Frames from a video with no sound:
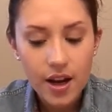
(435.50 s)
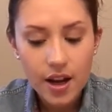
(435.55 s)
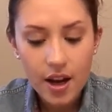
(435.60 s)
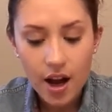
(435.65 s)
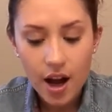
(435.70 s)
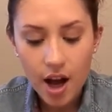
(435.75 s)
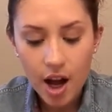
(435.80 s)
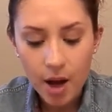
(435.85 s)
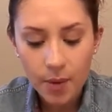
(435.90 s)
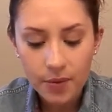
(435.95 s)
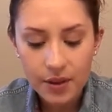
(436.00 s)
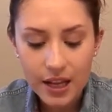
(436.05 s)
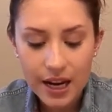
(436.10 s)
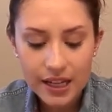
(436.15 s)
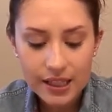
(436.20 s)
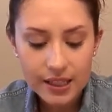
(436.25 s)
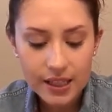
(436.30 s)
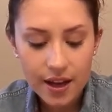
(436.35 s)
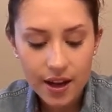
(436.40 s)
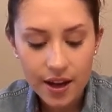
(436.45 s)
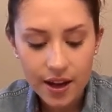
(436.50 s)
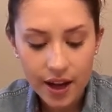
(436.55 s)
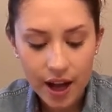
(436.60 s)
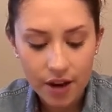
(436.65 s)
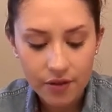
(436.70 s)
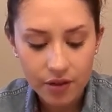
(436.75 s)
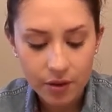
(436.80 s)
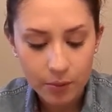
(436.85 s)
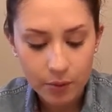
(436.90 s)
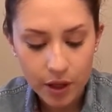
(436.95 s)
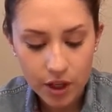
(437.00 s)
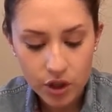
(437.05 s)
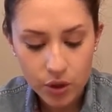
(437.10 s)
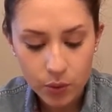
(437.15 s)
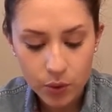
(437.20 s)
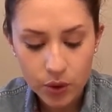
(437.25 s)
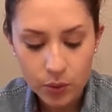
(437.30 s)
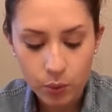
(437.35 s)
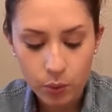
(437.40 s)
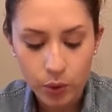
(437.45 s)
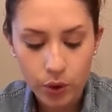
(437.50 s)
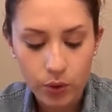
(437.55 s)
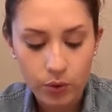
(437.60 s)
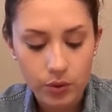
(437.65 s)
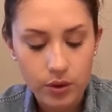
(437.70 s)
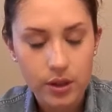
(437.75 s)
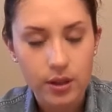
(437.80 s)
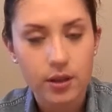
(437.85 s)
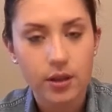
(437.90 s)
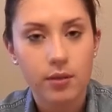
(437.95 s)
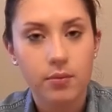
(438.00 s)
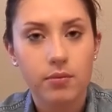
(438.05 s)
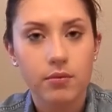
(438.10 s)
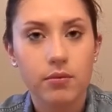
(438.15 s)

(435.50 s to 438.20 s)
The next thing I got from Lush was Roots.